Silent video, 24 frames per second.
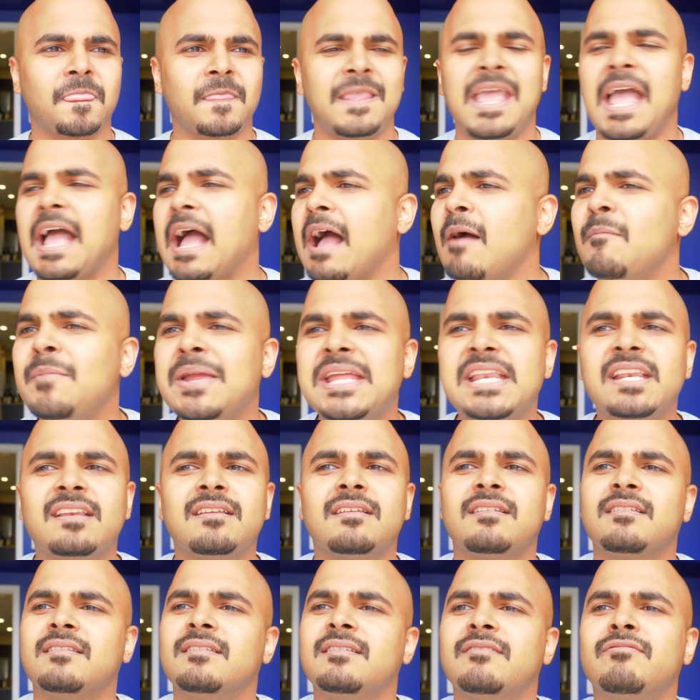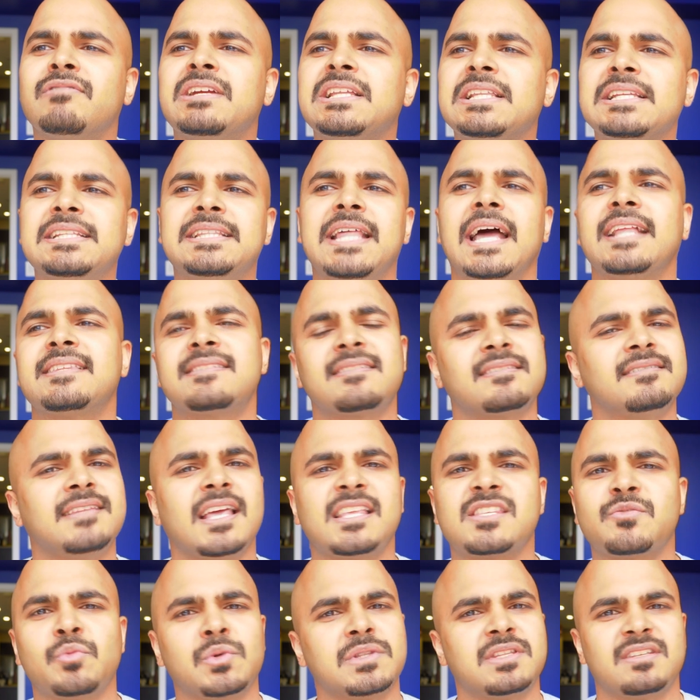I mean, really,
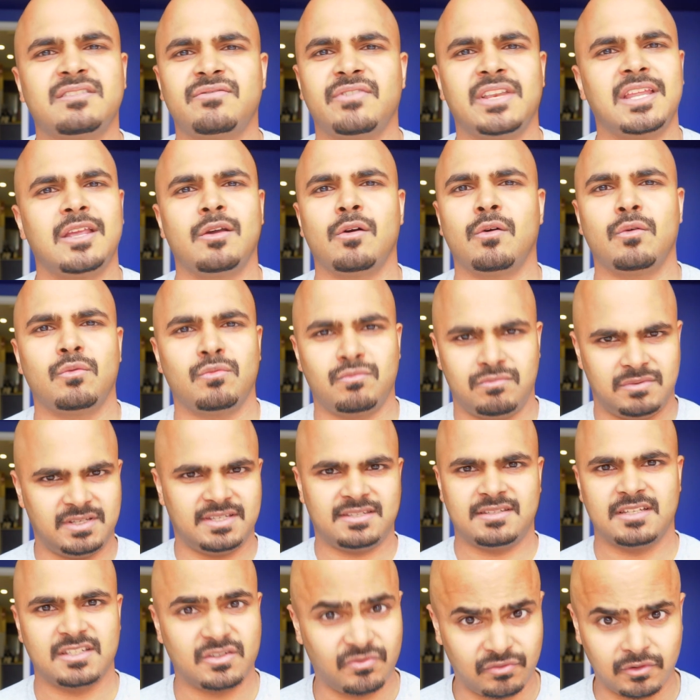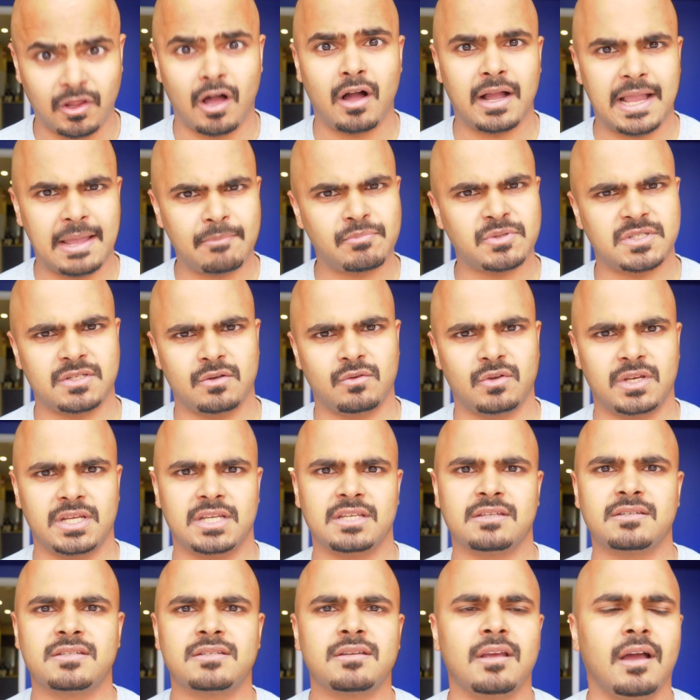that's what this video, this vlog episode
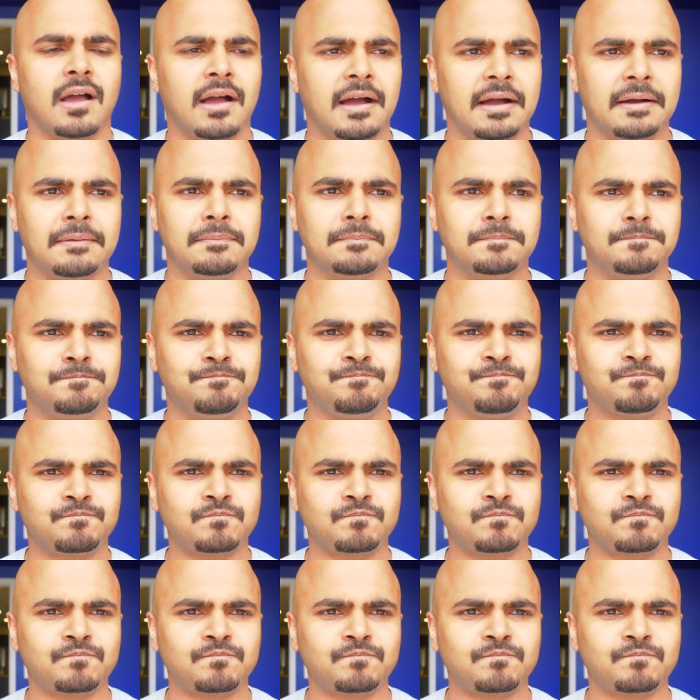is. And